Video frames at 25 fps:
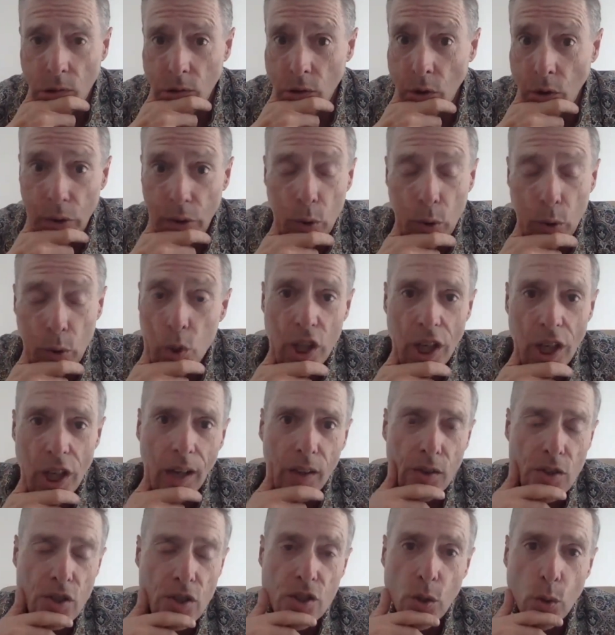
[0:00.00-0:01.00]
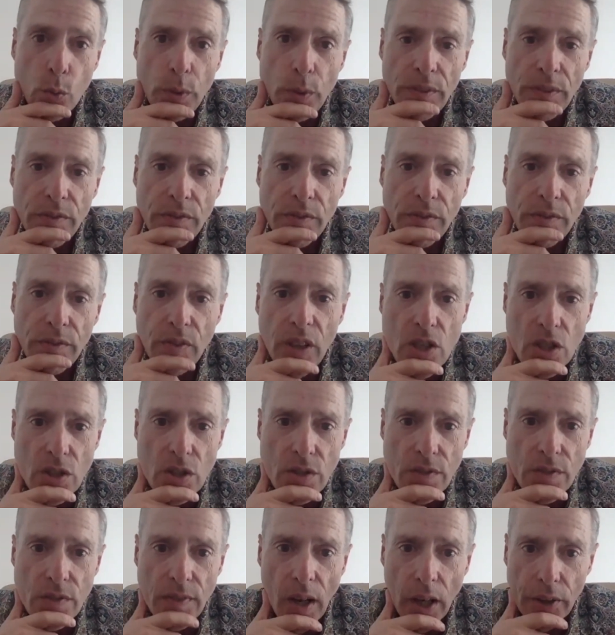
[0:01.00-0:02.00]
real challenge that we face
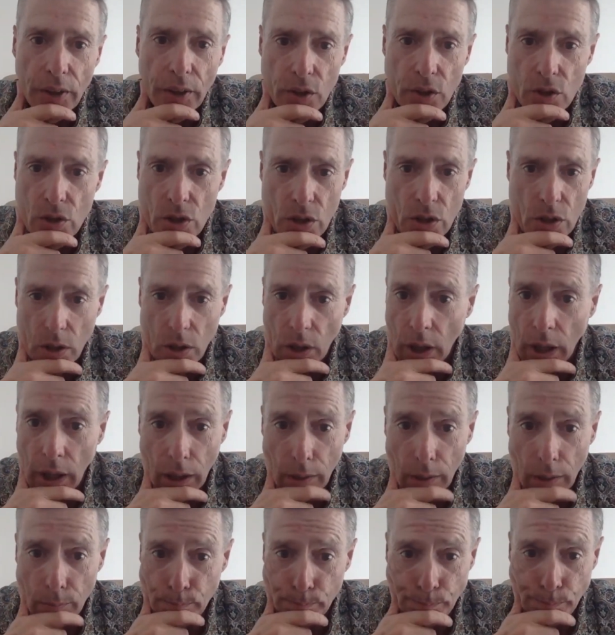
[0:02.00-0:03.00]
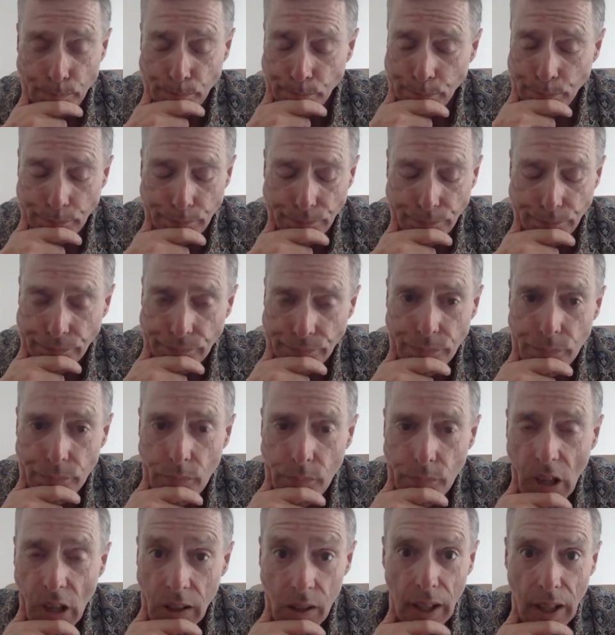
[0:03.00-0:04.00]
as far as
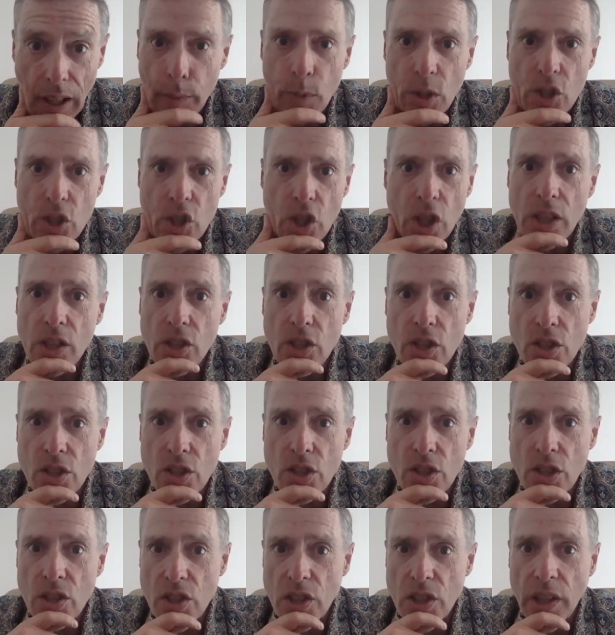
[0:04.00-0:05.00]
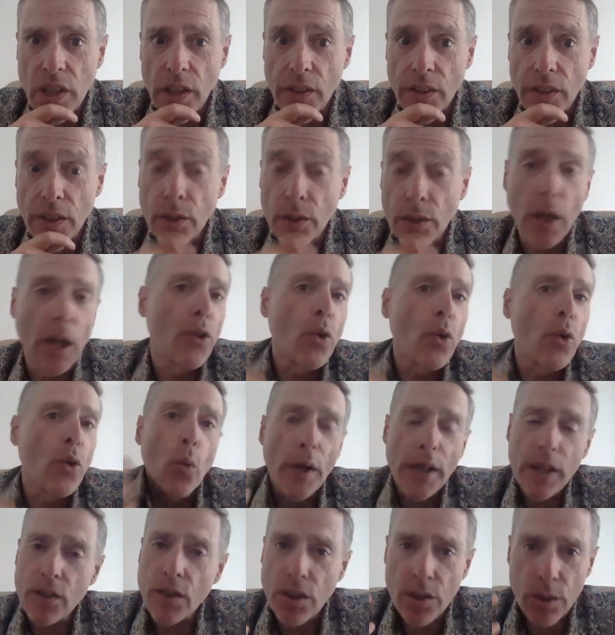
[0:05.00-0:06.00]
climate change is concerned, and the
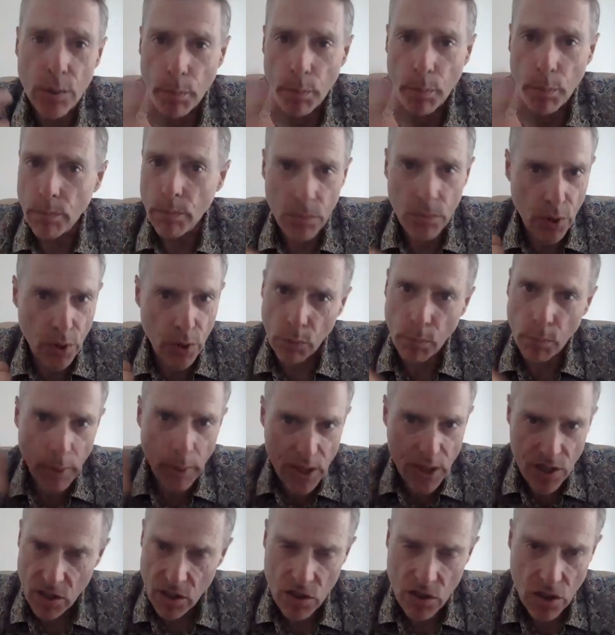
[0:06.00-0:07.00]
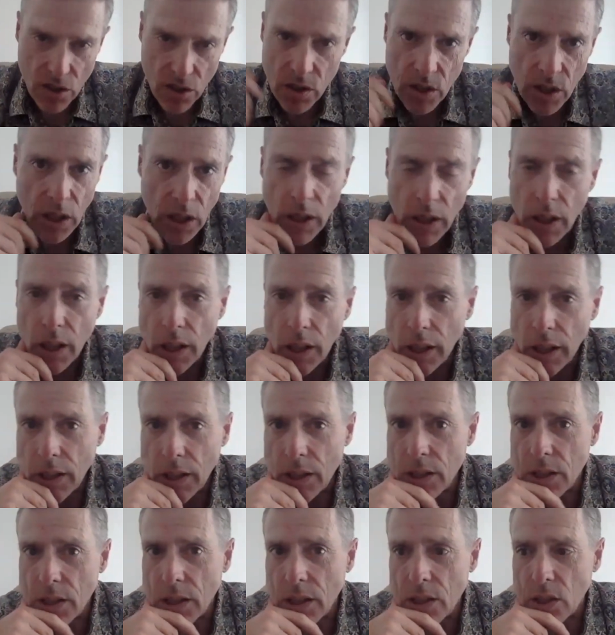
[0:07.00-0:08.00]
way that business
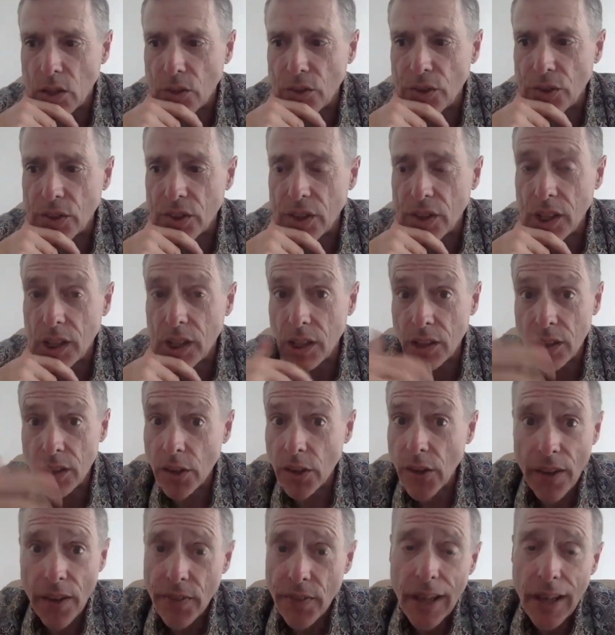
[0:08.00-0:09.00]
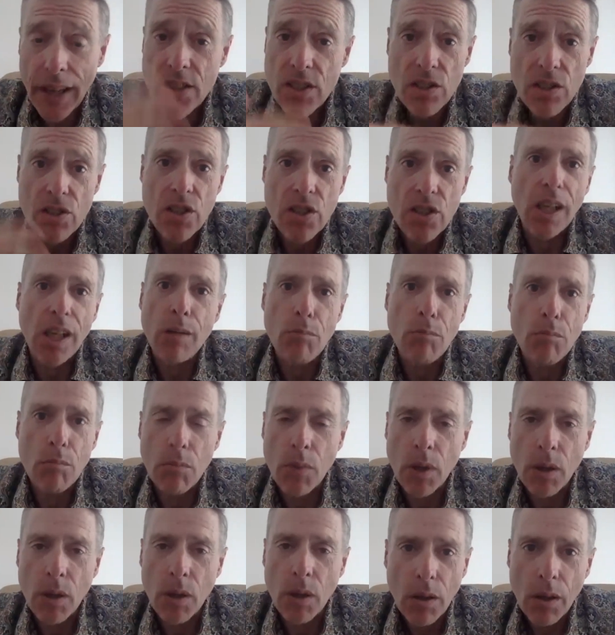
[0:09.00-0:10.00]
is undertaken. Now that's the
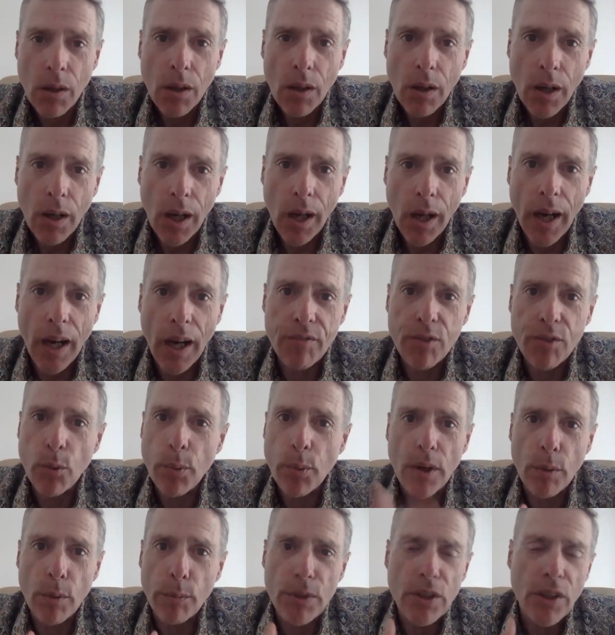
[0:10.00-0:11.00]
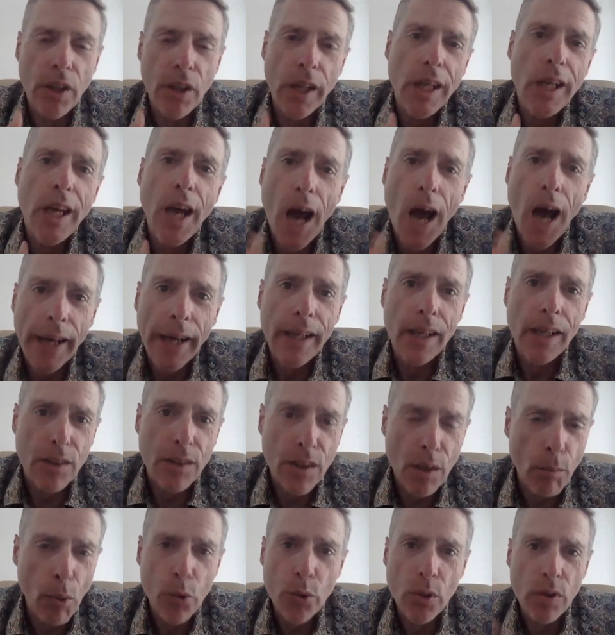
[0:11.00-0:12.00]
same everywhere. I mean, AI,
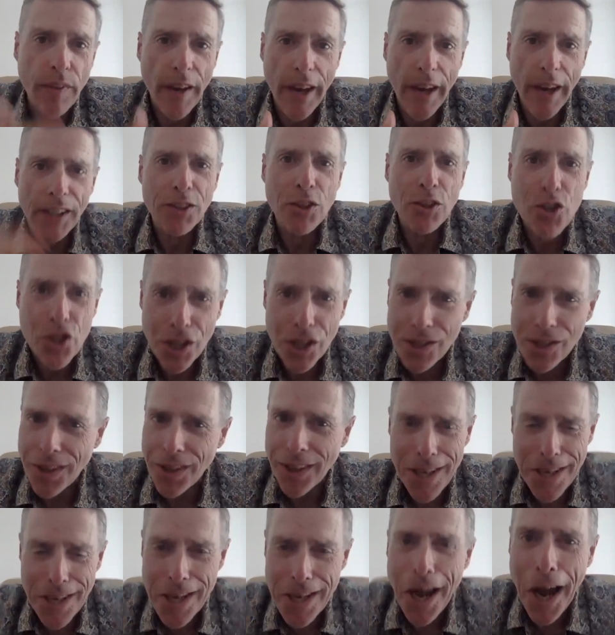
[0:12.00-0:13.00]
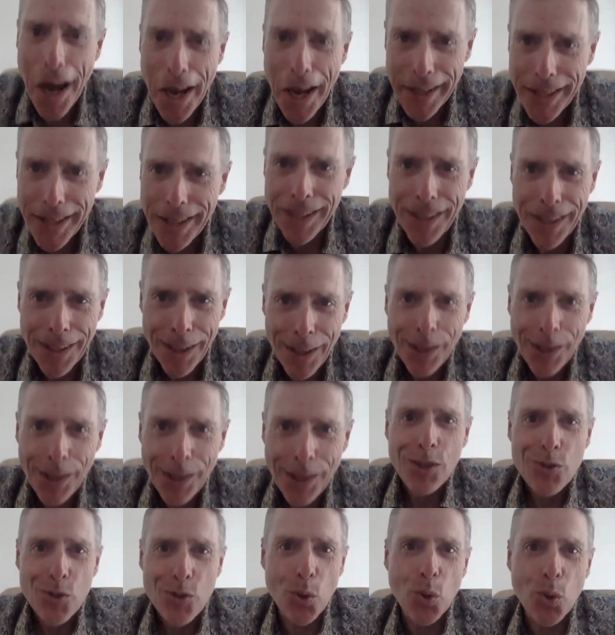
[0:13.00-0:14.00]
the amount of energy that AI
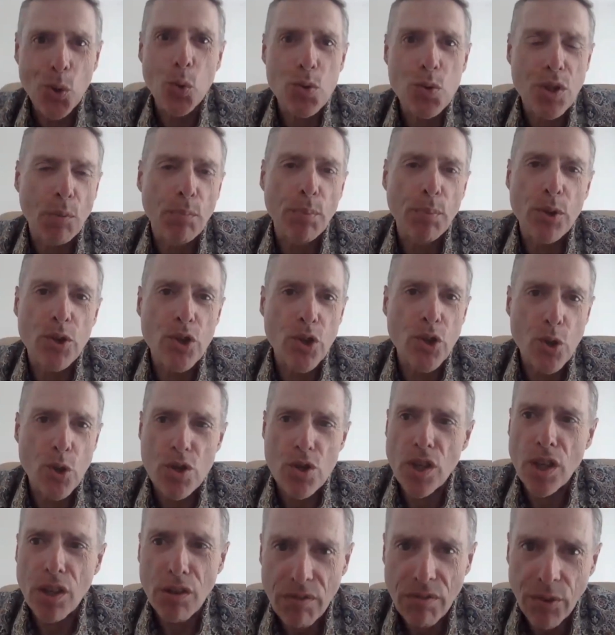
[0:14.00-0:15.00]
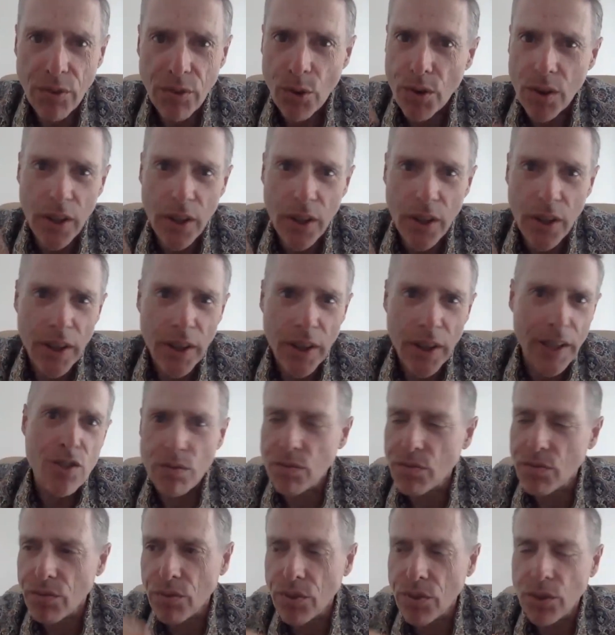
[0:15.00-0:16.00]
tools are producing for the likes
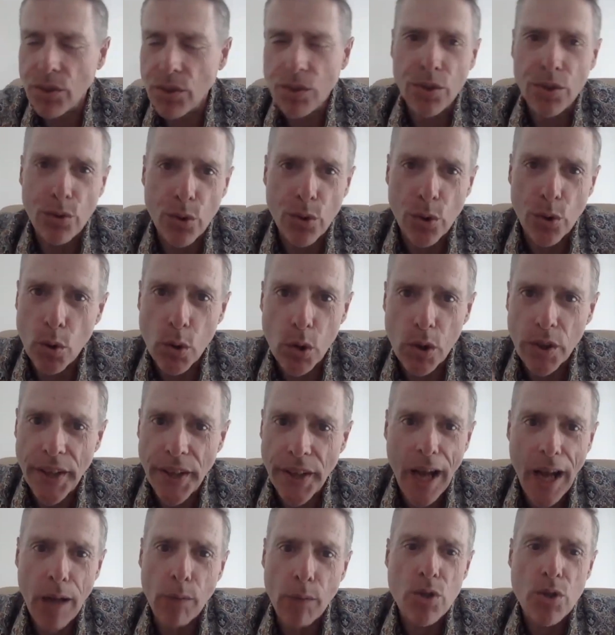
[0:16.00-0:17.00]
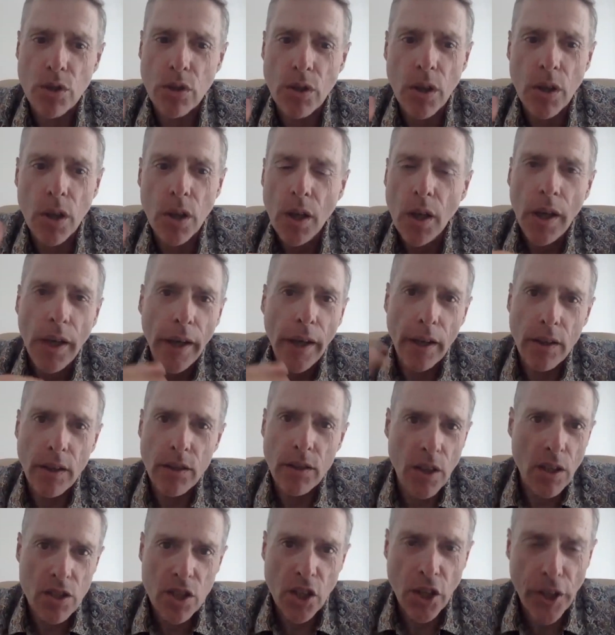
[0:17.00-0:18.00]
of Google and Amazon
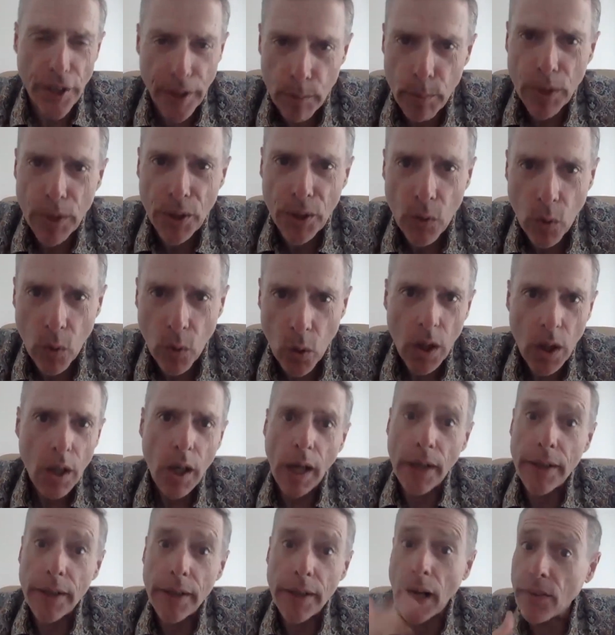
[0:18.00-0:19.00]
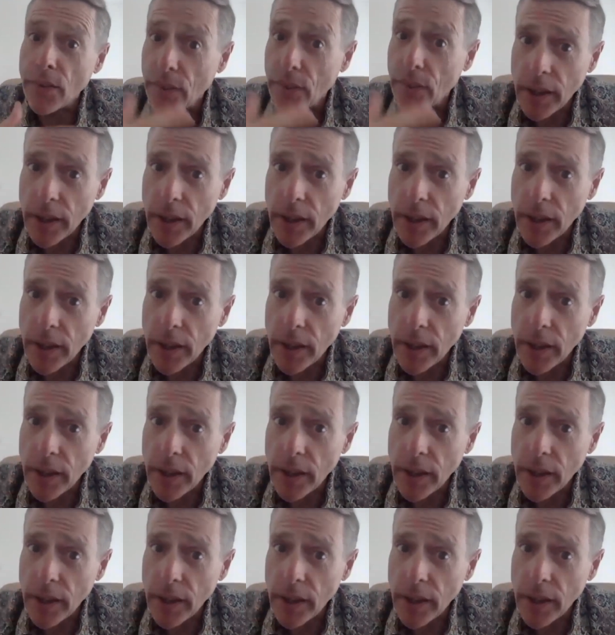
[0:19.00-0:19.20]
is criminal, and